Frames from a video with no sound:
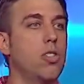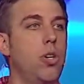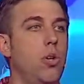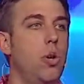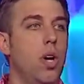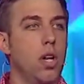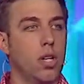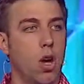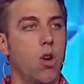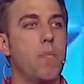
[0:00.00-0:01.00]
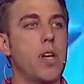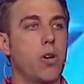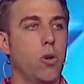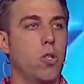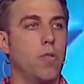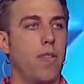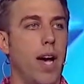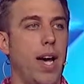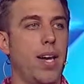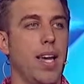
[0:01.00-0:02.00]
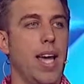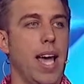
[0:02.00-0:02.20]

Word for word: to go to be crucified,